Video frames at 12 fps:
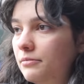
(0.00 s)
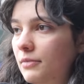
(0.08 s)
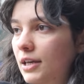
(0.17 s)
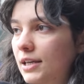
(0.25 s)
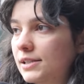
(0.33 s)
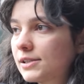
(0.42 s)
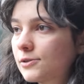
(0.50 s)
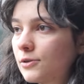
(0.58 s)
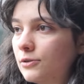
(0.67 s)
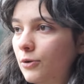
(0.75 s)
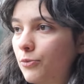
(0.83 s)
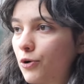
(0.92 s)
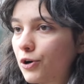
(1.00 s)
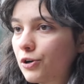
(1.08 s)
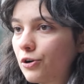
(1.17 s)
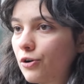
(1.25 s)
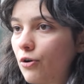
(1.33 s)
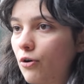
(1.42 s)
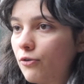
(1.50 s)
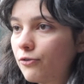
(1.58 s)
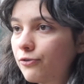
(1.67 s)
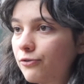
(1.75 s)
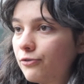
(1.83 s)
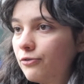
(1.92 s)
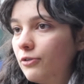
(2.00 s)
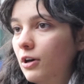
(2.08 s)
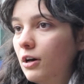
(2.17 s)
is the warder of